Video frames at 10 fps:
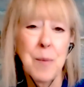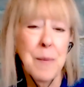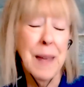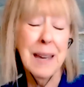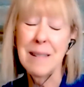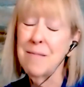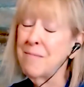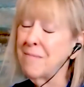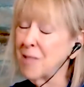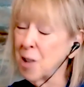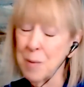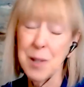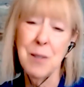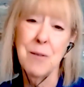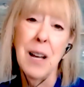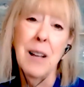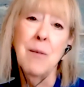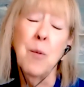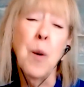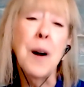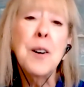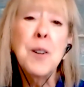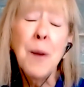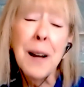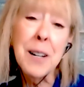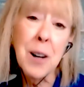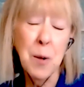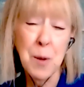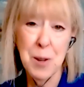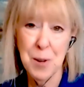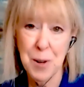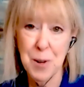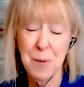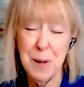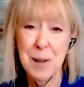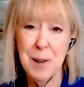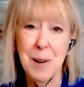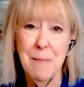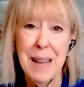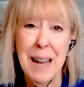in terms of where you want to go with your career.